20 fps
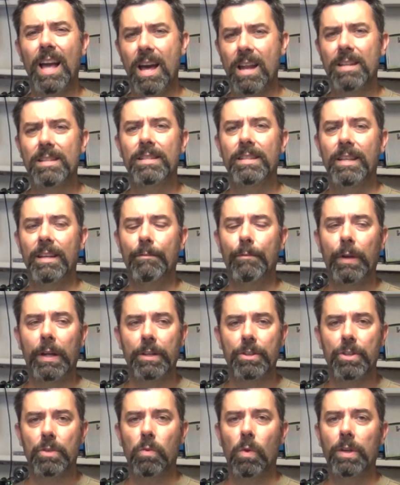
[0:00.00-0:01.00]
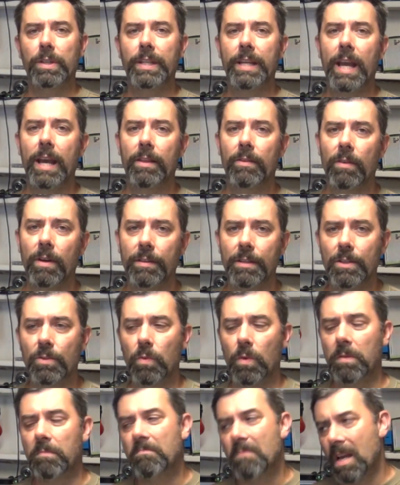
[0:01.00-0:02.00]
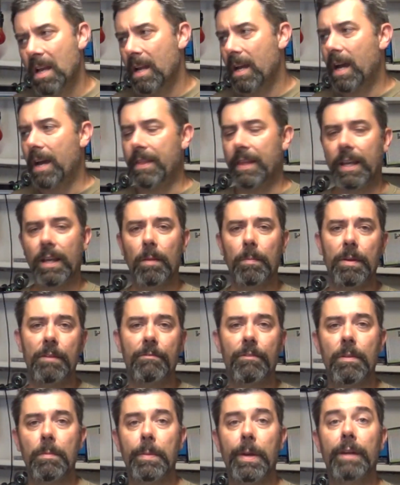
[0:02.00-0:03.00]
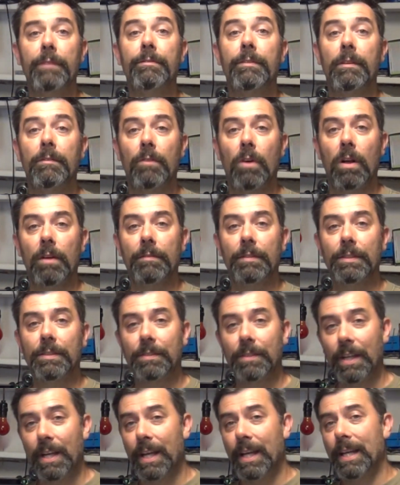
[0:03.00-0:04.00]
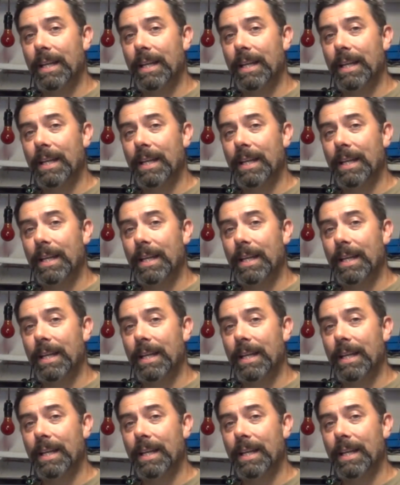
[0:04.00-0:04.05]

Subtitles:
honestly, if we could just work together on this one, I think it'll be for the benefit of all of us.